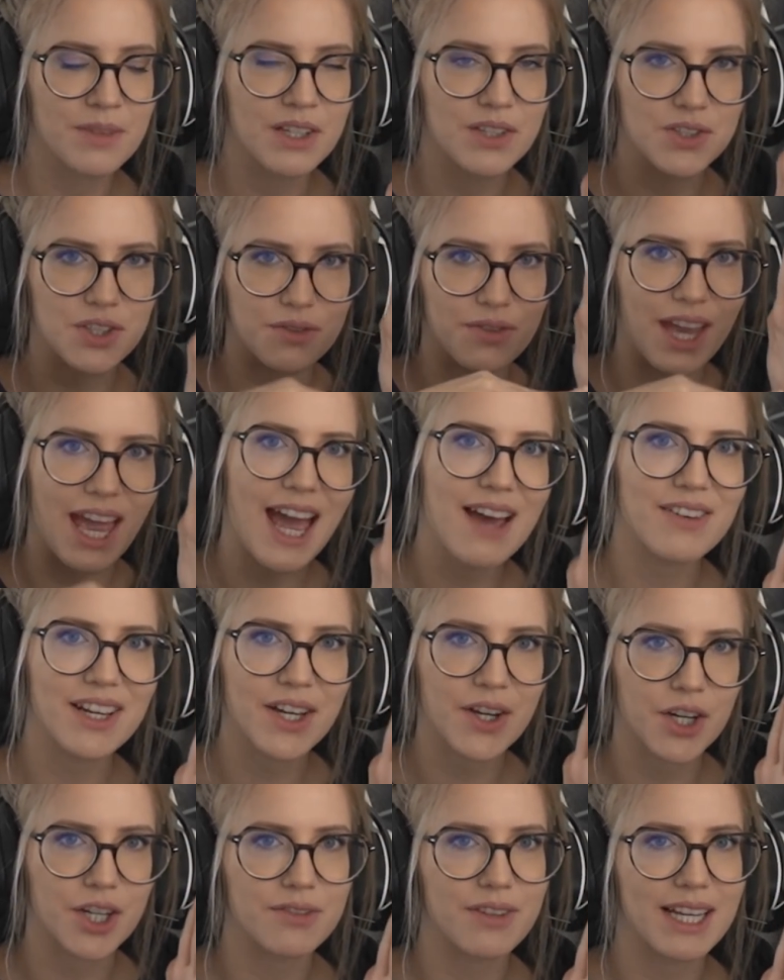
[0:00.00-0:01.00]
So if you have a
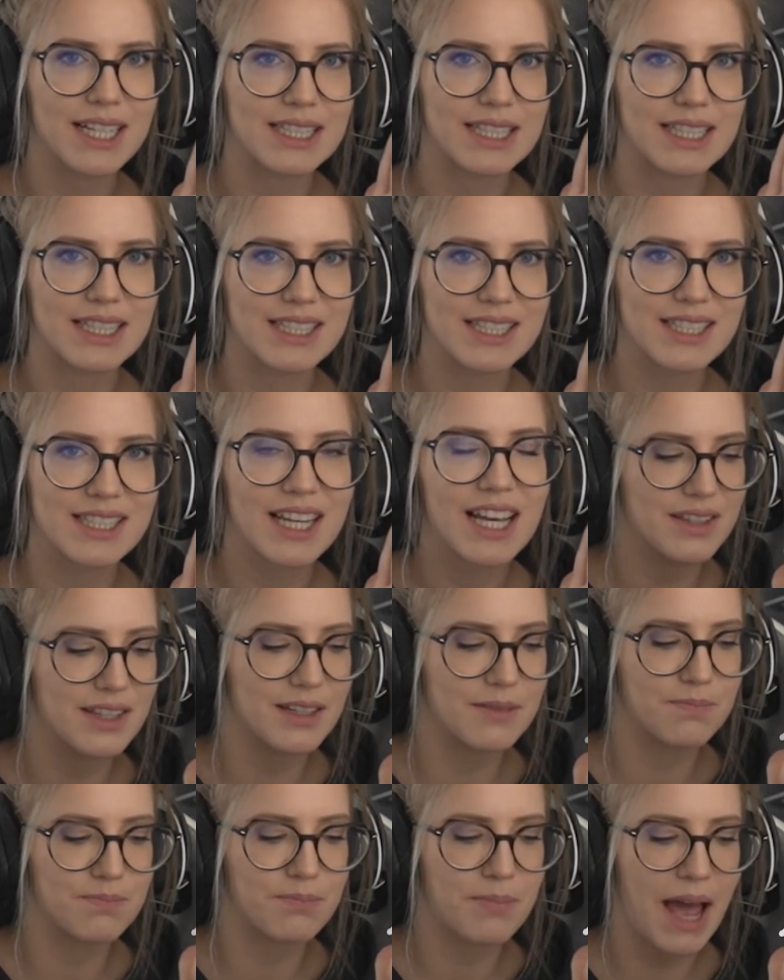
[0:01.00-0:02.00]
curve like this,
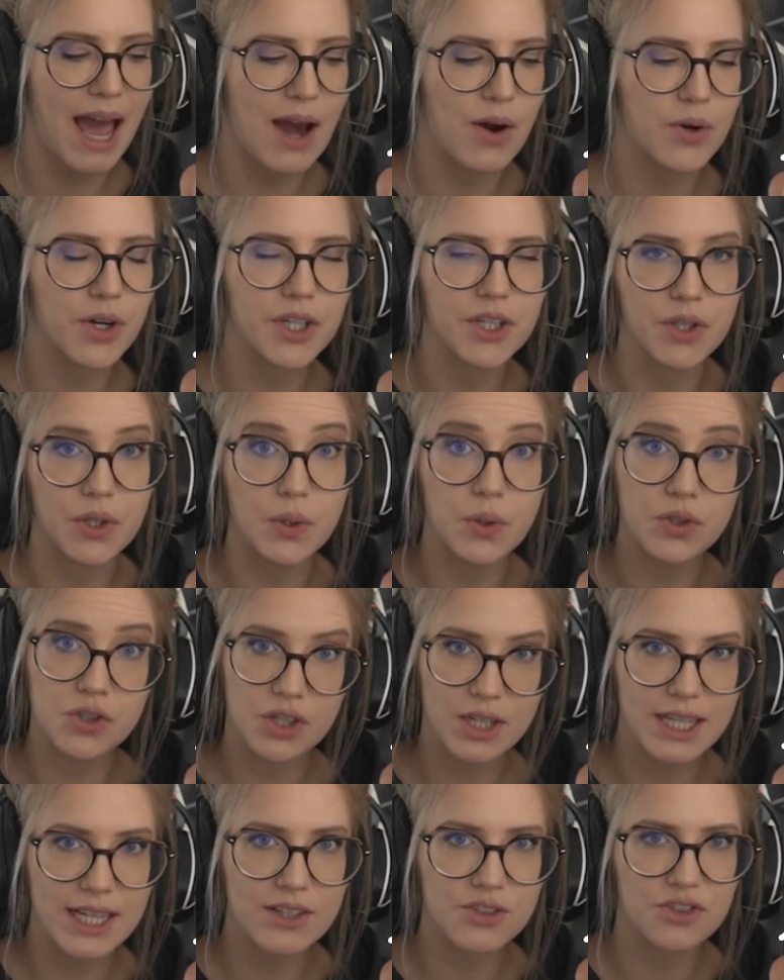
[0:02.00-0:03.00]
the power
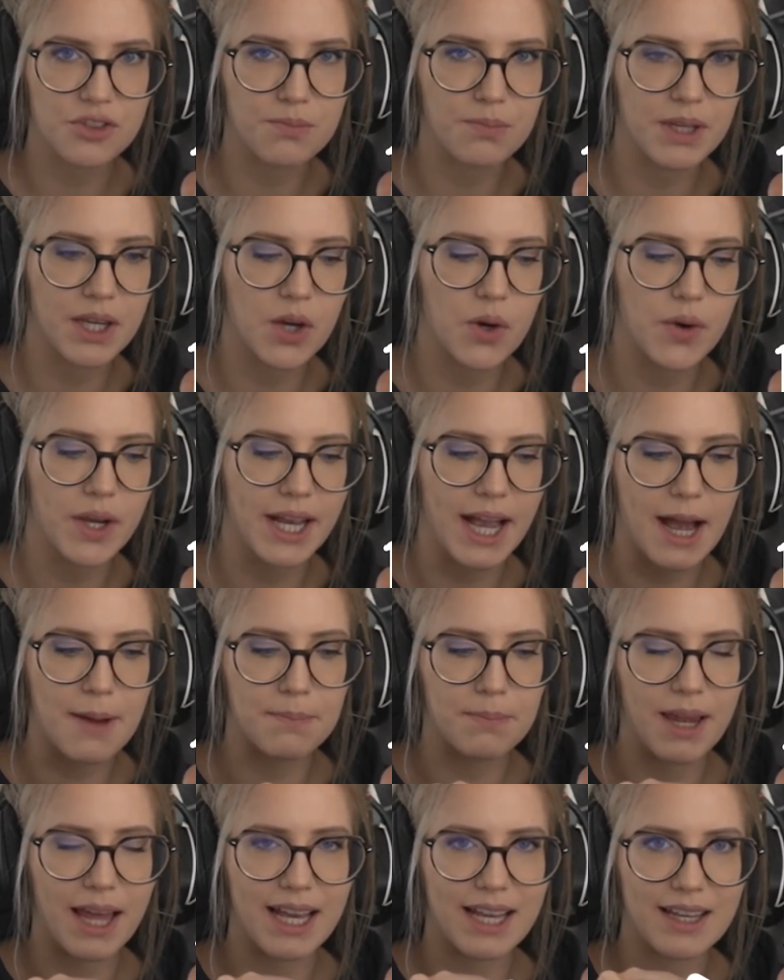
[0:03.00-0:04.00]
usually should be going
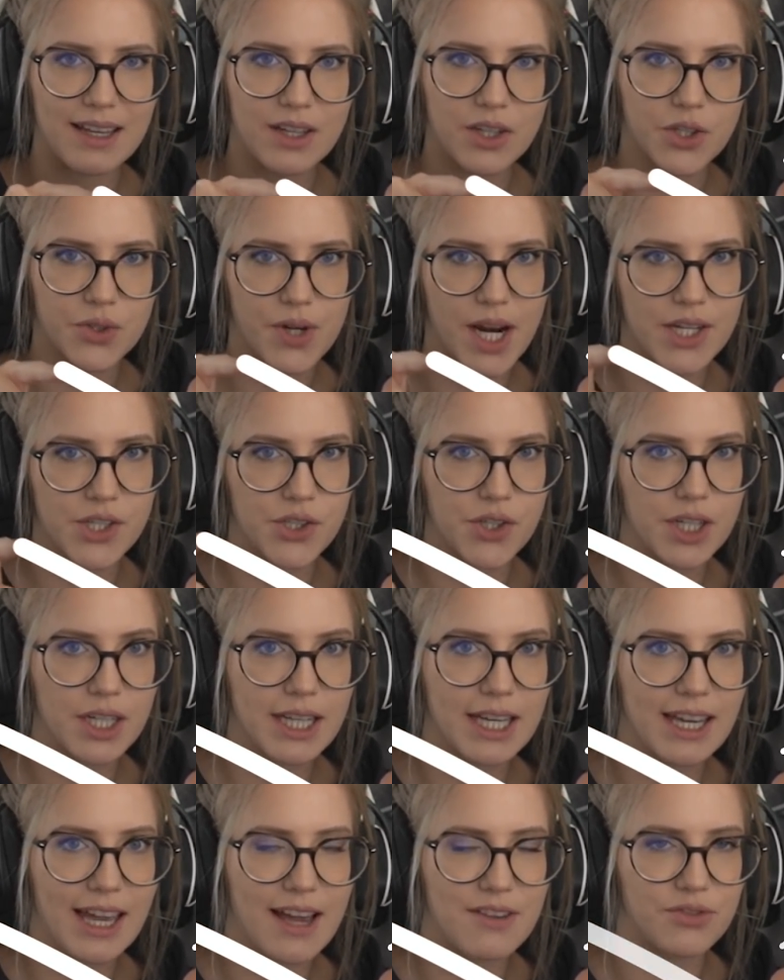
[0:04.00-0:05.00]
up like
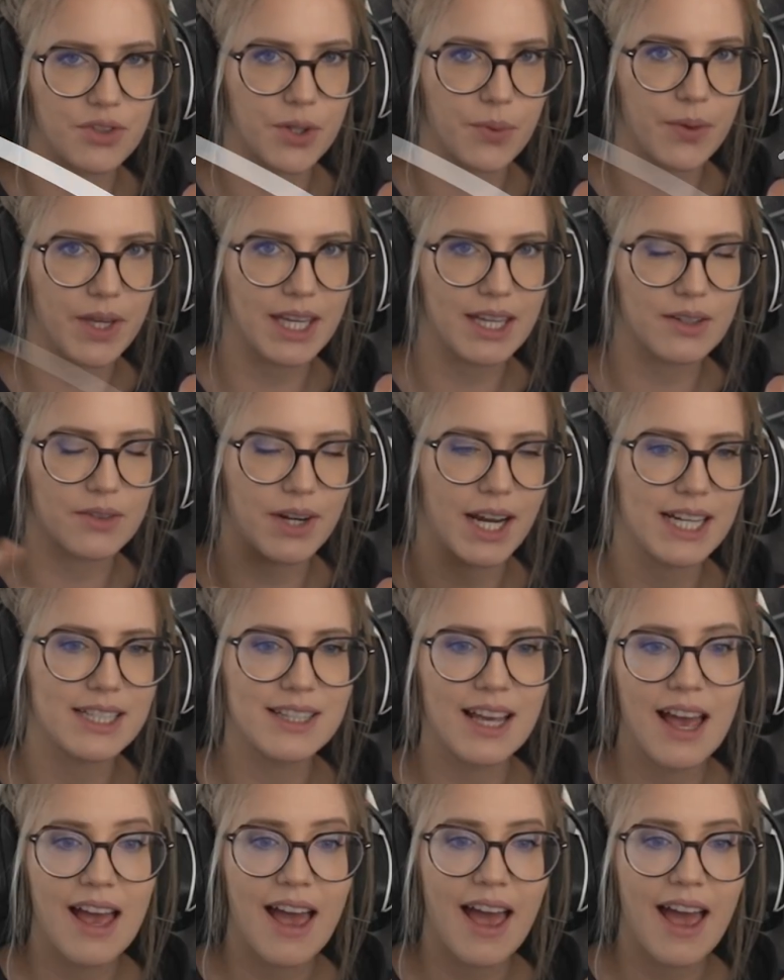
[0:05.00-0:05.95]
gradually every week, right?